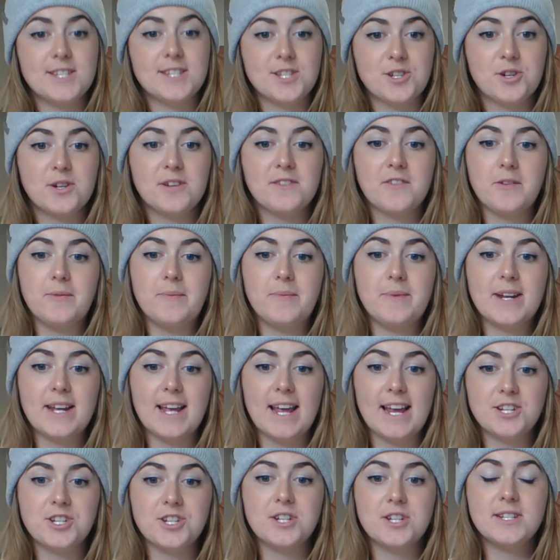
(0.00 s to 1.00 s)
assertive
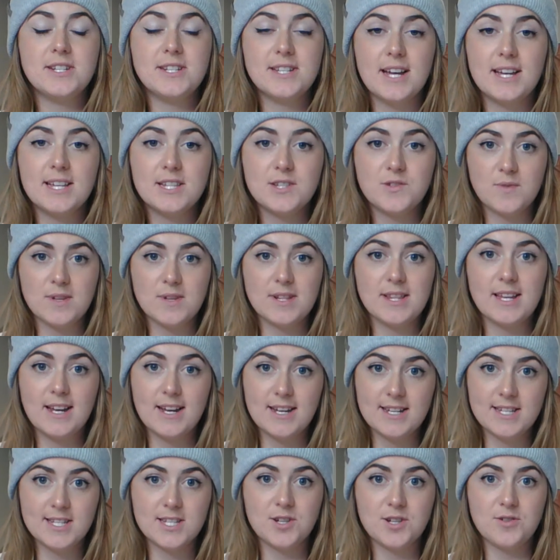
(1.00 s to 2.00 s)
communication does
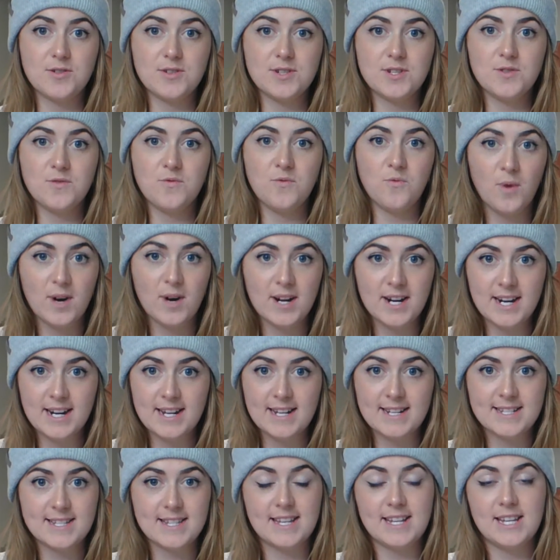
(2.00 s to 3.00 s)
really assert what it
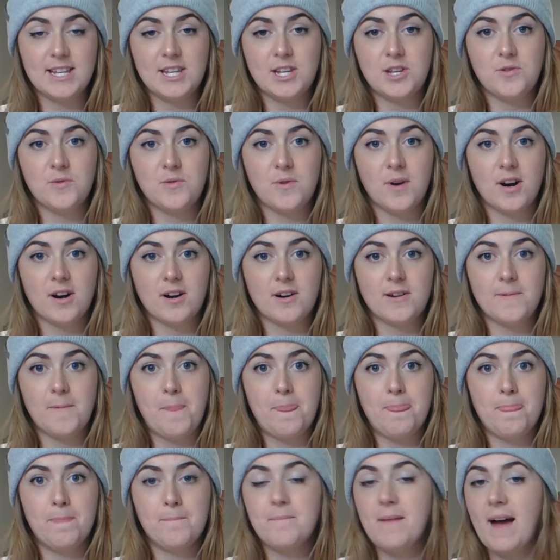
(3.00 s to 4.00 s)
is that you are
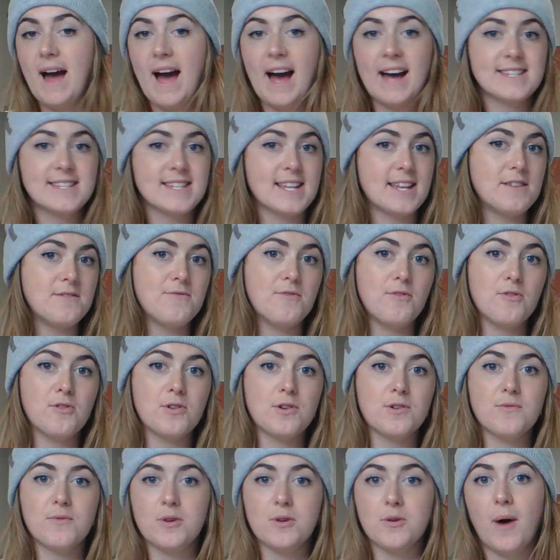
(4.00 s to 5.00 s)
asking
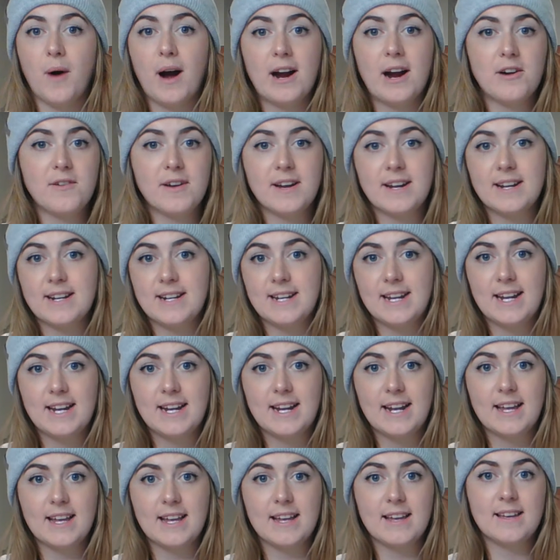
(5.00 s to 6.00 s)
for, requiring,
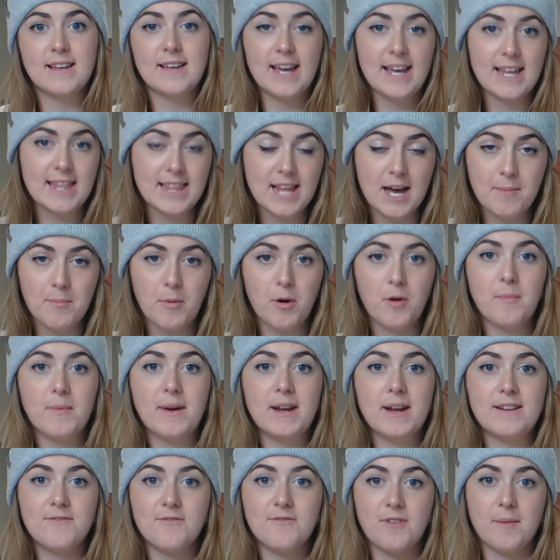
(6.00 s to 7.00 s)
needing in that
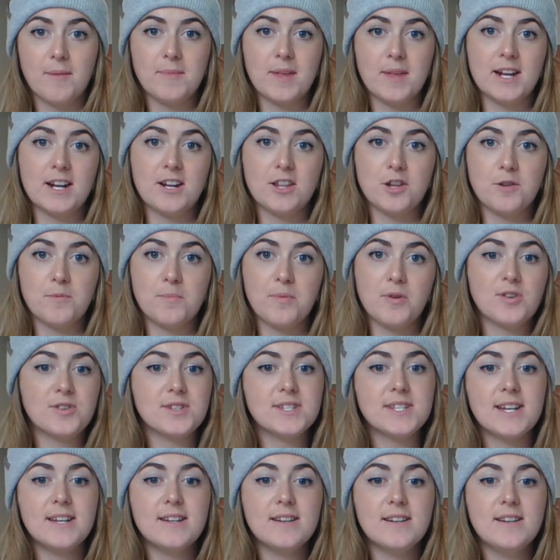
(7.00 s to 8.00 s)
moment from that other
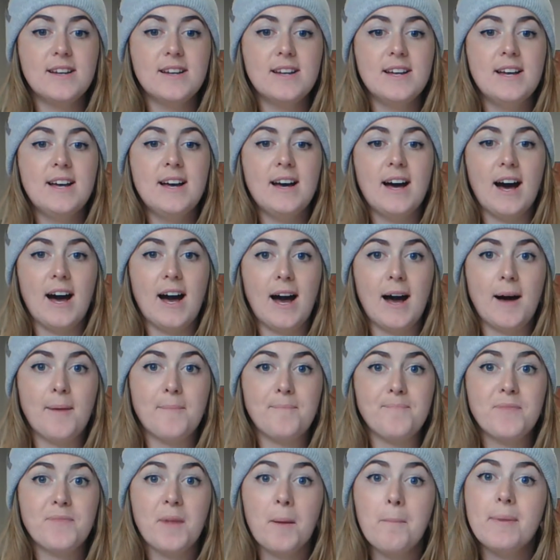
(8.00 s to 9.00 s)
person,
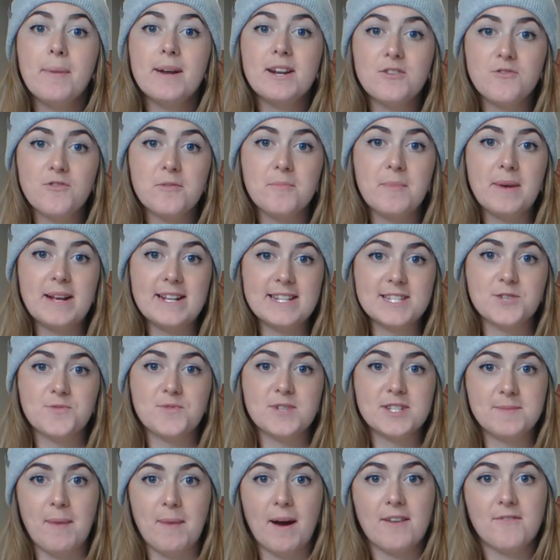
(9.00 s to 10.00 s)
but it remains
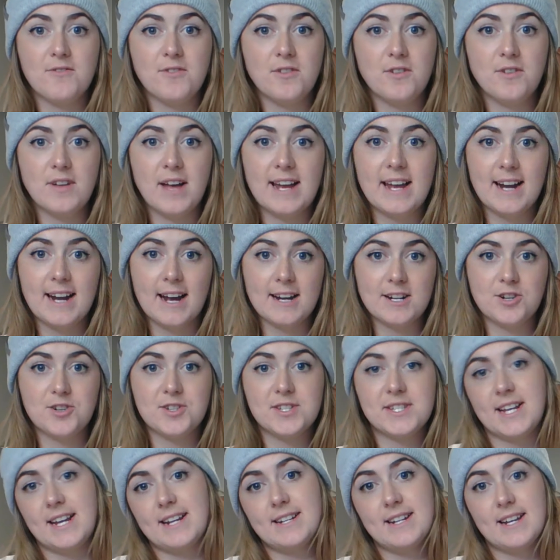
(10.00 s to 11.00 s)
respectful and
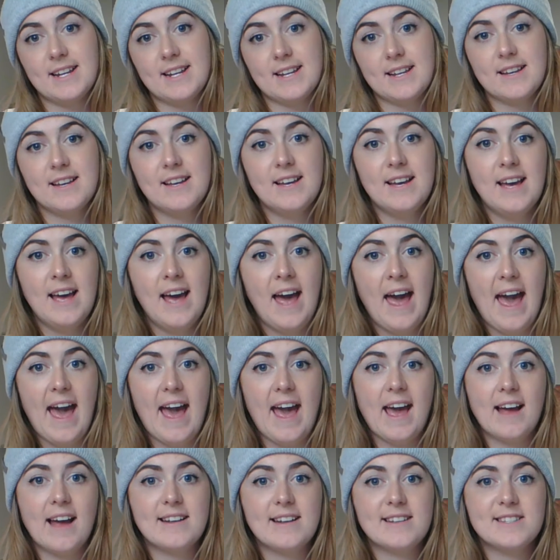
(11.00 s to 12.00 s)
understanding.
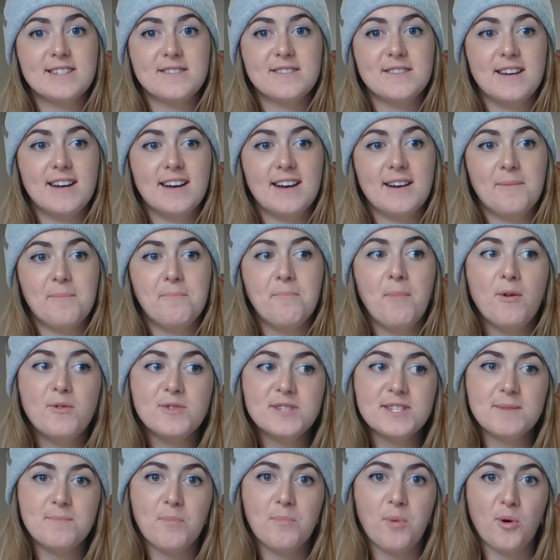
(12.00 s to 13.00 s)
And
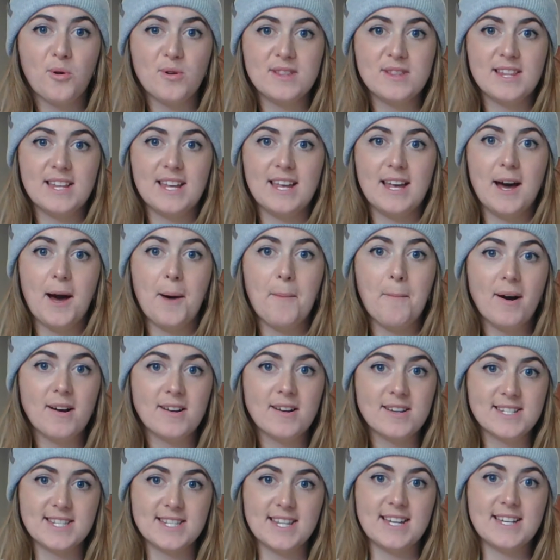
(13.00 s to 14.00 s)
most importantly,
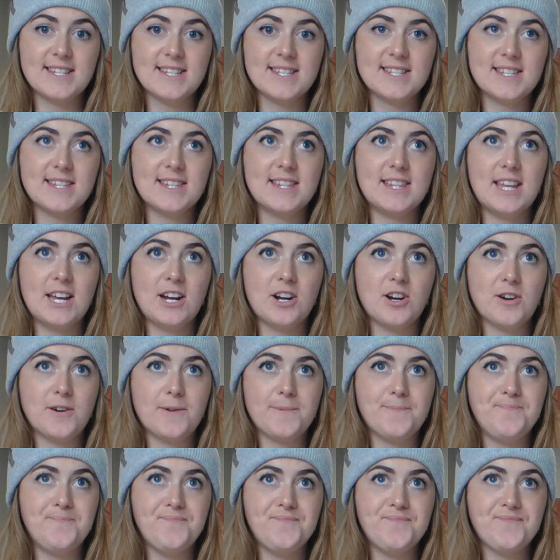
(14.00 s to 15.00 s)
amongst this,
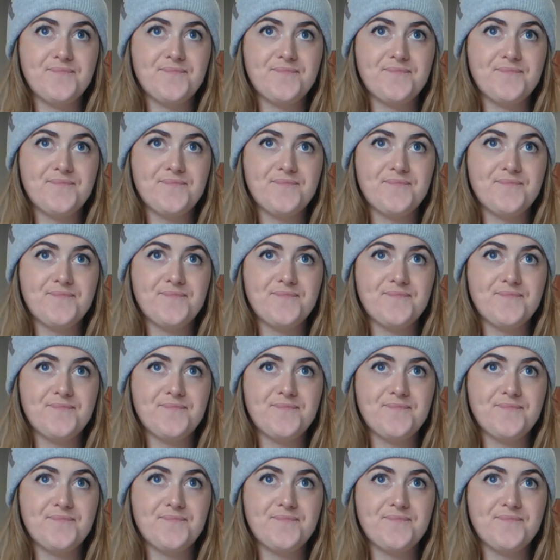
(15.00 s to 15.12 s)
there